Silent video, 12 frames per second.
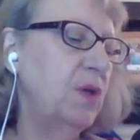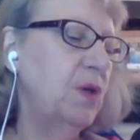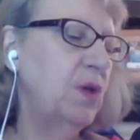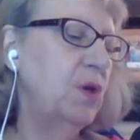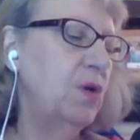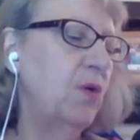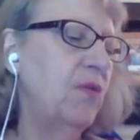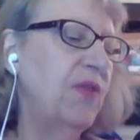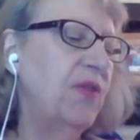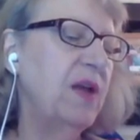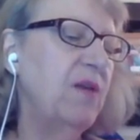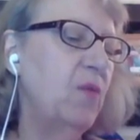you know,
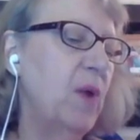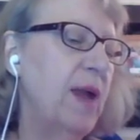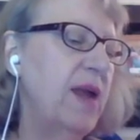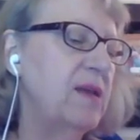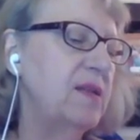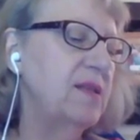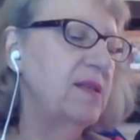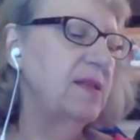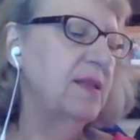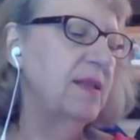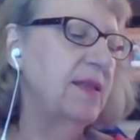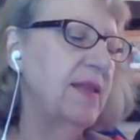think of
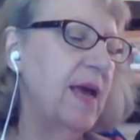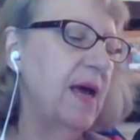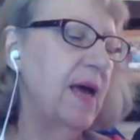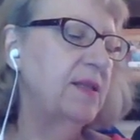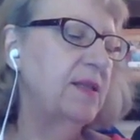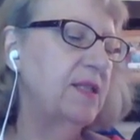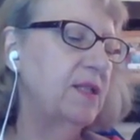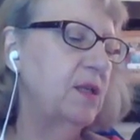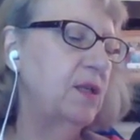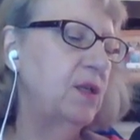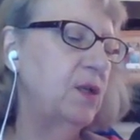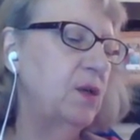ways that
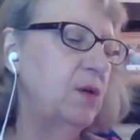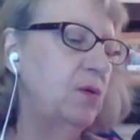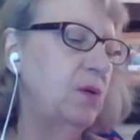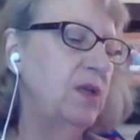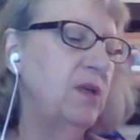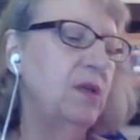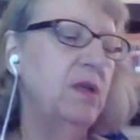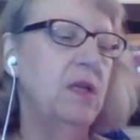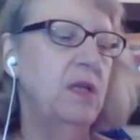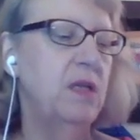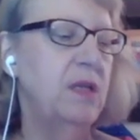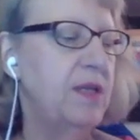you can
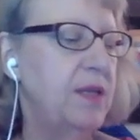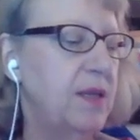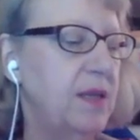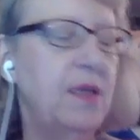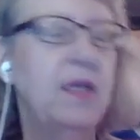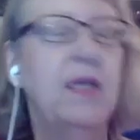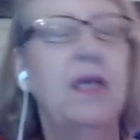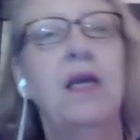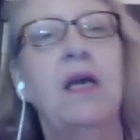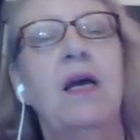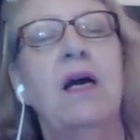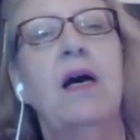
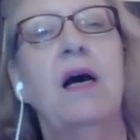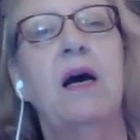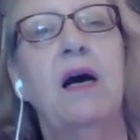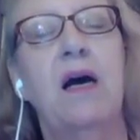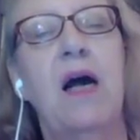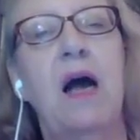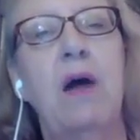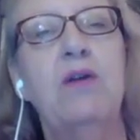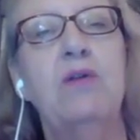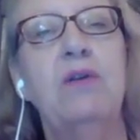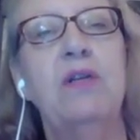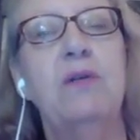how
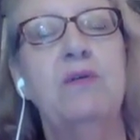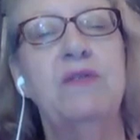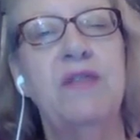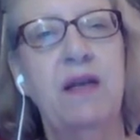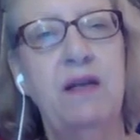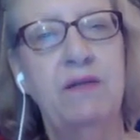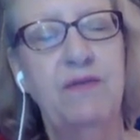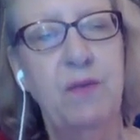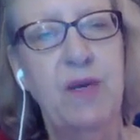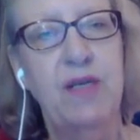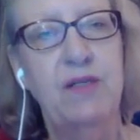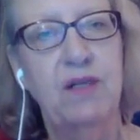you can use that
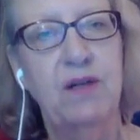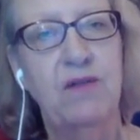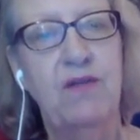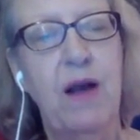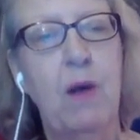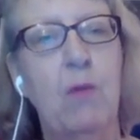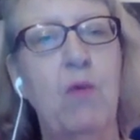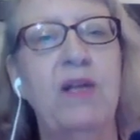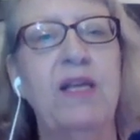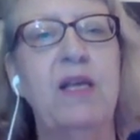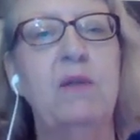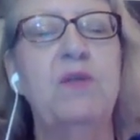information of
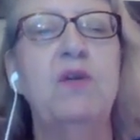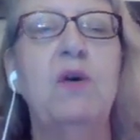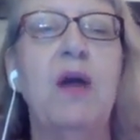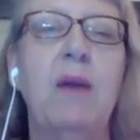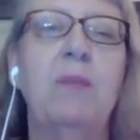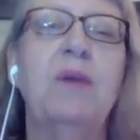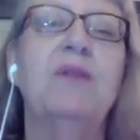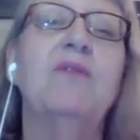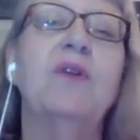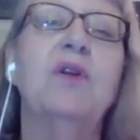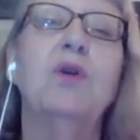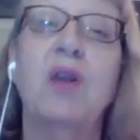what keeps you happy
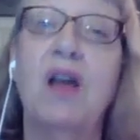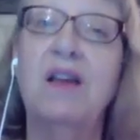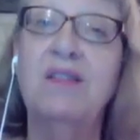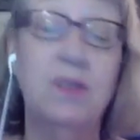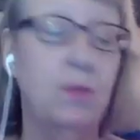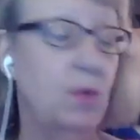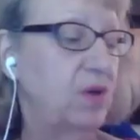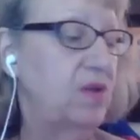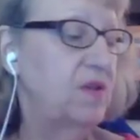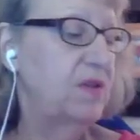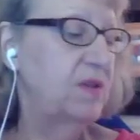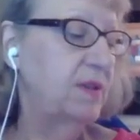for your customers.